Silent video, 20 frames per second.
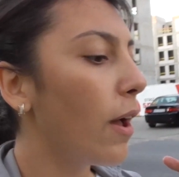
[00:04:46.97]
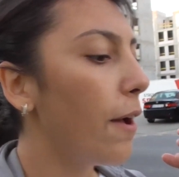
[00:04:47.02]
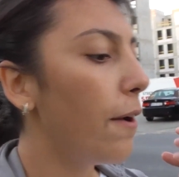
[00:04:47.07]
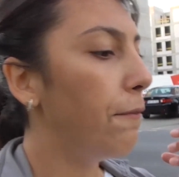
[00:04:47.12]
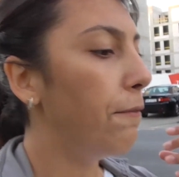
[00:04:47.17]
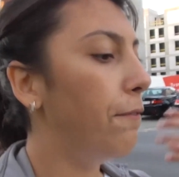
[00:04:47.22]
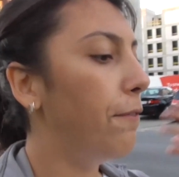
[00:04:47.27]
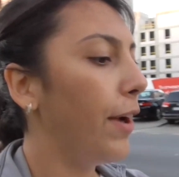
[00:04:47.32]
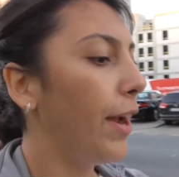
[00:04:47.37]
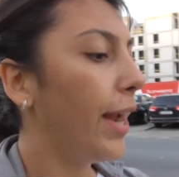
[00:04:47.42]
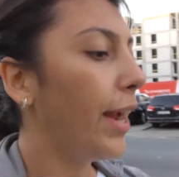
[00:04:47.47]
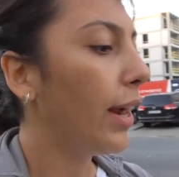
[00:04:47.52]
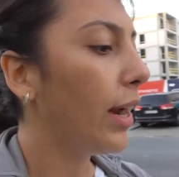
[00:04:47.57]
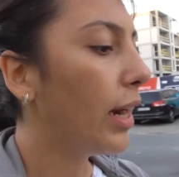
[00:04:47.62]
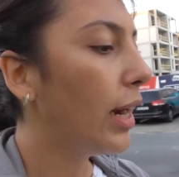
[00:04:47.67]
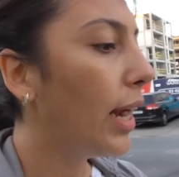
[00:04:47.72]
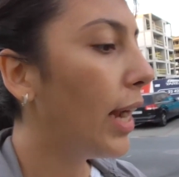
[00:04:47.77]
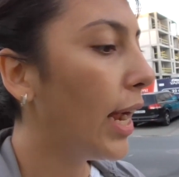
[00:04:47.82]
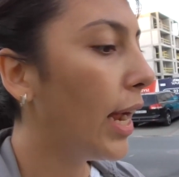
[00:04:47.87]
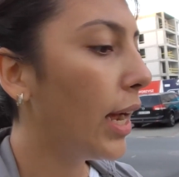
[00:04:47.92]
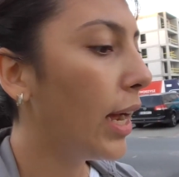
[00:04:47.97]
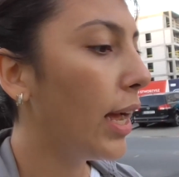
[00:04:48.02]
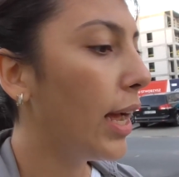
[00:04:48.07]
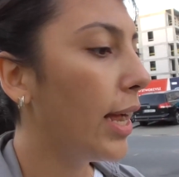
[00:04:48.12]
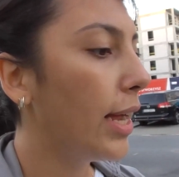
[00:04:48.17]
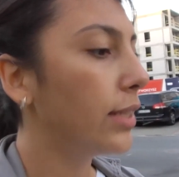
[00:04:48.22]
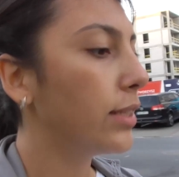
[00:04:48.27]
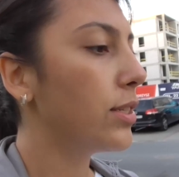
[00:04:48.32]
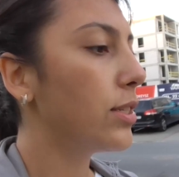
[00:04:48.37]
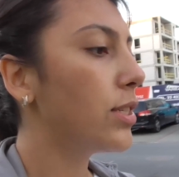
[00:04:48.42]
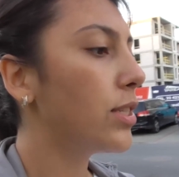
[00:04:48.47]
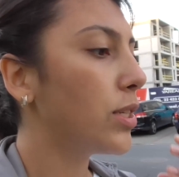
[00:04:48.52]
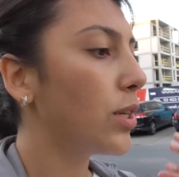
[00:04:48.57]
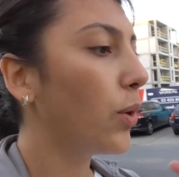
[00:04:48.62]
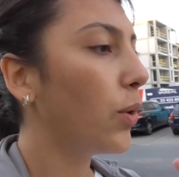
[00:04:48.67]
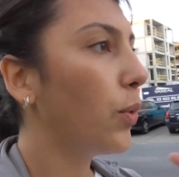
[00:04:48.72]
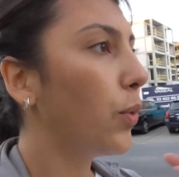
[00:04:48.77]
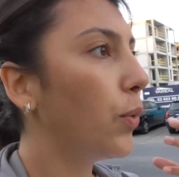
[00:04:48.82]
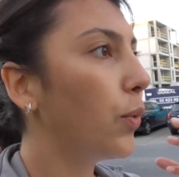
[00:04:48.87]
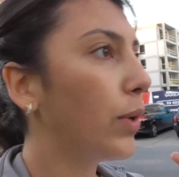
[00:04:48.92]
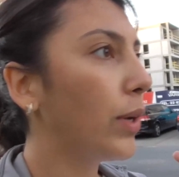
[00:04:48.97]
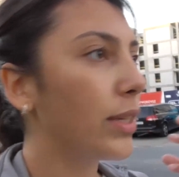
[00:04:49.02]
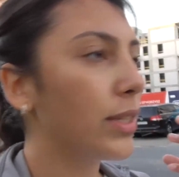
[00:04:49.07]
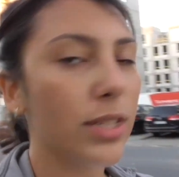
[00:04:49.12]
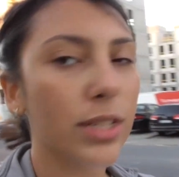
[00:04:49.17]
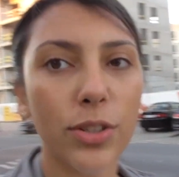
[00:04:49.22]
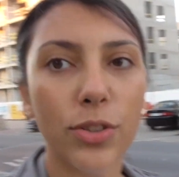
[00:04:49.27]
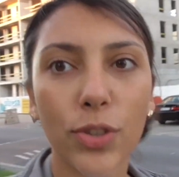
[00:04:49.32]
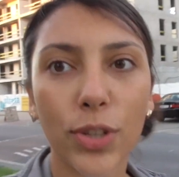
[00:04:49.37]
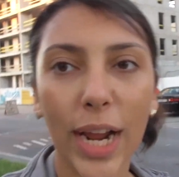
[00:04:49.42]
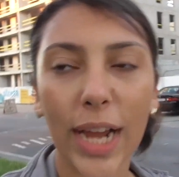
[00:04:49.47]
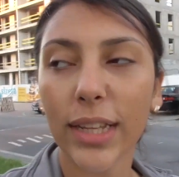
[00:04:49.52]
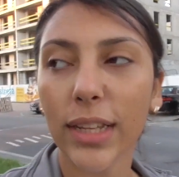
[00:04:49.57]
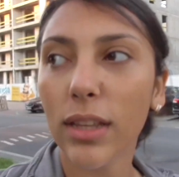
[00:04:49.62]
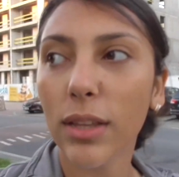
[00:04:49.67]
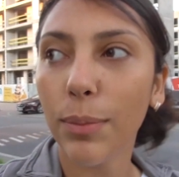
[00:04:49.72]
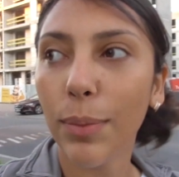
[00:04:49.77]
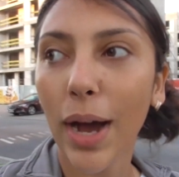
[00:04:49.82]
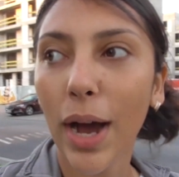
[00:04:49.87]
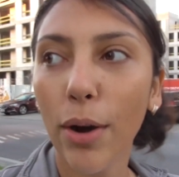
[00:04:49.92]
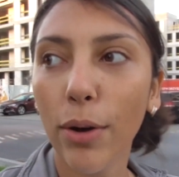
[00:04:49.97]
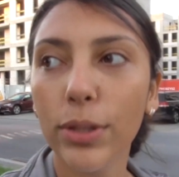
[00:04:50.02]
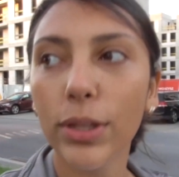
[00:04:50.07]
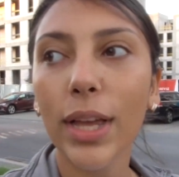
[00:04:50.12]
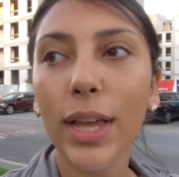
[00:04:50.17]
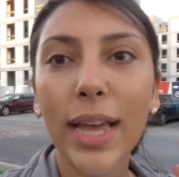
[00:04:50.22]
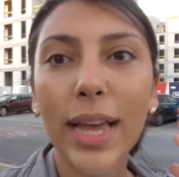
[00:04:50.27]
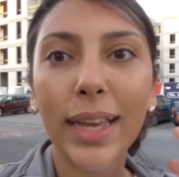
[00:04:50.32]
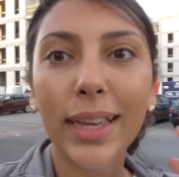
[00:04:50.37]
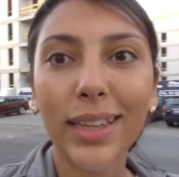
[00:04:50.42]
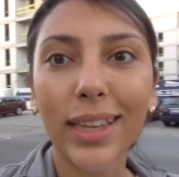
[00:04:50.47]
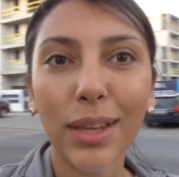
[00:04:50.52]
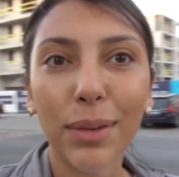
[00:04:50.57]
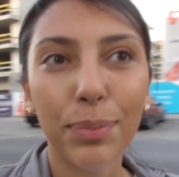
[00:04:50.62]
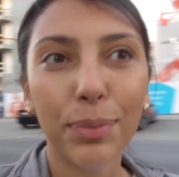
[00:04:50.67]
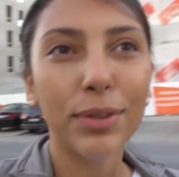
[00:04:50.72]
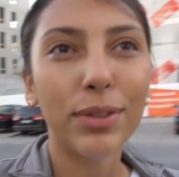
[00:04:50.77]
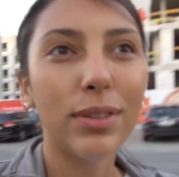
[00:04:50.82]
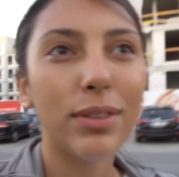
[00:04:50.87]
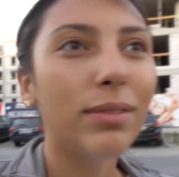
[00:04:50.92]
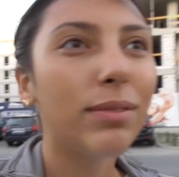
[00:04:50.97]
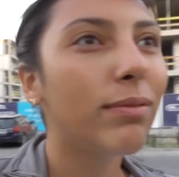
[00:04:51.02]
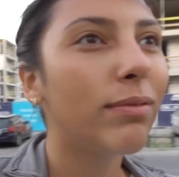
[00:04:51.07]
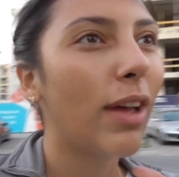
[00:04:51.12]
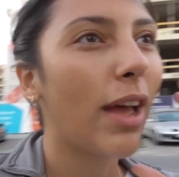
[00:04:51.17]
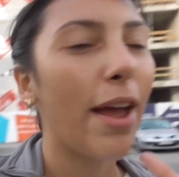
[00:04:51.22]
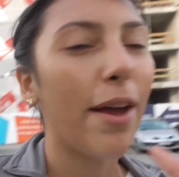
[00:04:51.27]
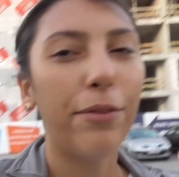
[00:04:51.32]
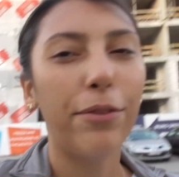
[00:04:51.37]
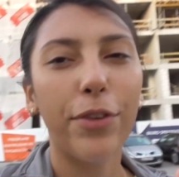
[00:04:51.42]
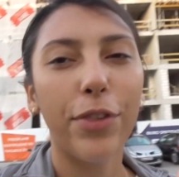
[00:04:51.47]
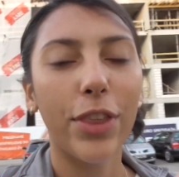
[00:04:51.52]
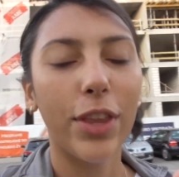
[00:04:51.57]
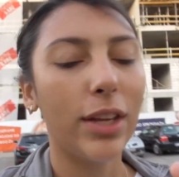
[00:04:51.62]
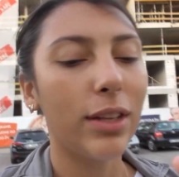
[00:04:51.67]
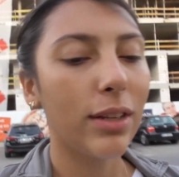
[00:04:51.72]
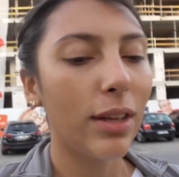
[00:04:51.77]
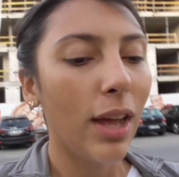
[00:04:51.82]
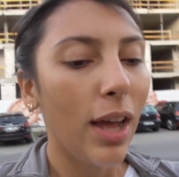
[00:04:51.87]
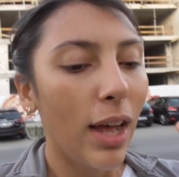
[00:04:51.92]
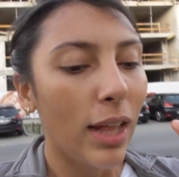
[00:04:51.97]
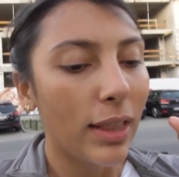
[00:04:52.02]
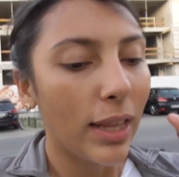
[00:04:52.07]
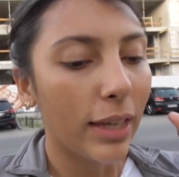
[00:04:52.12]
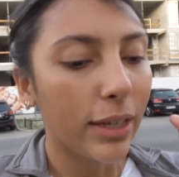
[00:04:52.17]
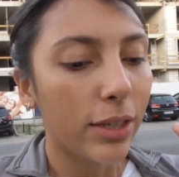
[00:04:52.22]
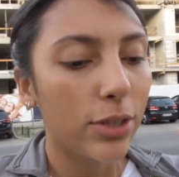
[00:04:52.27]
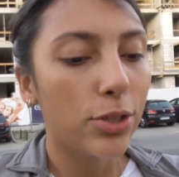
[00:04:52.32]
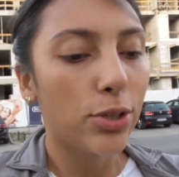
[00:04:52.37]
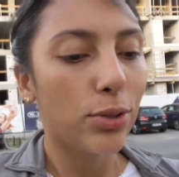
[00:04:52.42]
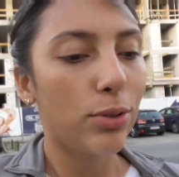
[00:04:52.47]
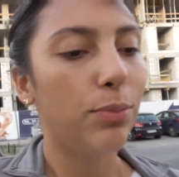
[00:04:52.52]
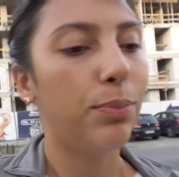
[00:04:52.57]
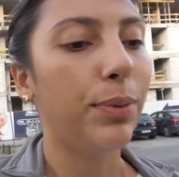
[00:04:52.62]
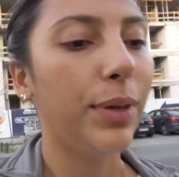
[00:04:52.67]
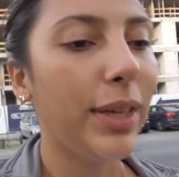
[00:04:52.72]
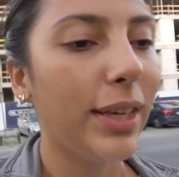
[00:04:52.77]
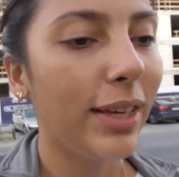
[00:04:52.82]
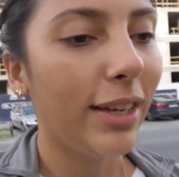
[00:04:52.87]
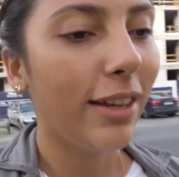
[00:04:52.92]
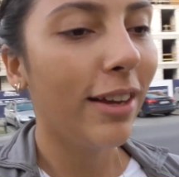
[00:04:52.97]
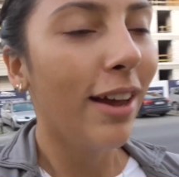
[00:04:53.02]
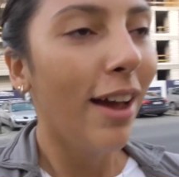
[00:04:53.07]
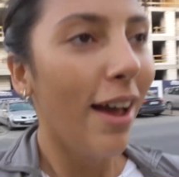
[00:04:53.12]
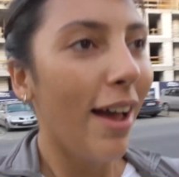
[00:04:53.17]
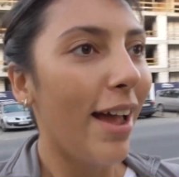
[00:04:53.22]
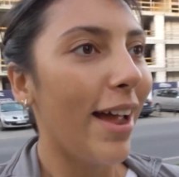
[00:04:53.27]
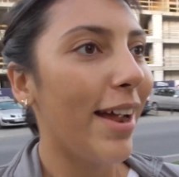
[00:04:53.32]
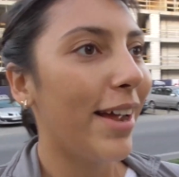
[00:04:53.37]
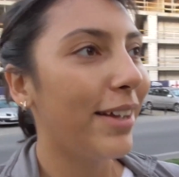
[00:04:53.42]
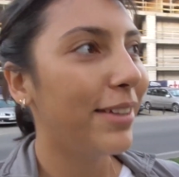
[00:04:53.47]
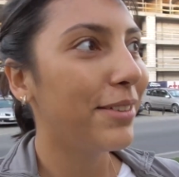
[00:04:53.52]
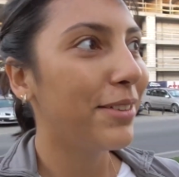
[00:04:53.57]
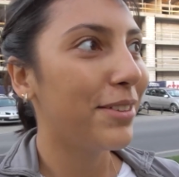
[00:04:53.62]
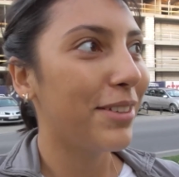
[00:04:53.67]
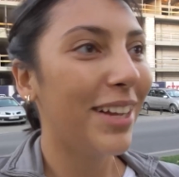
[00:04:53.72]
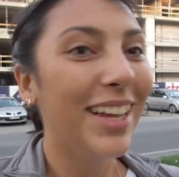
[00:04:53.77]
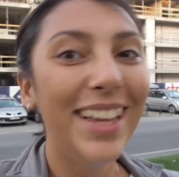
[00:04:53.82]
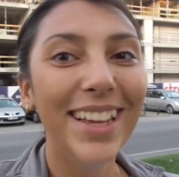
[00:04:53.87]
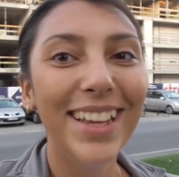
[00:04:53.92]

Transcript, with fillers: aware and so concentrated about keeping everything like it should be, and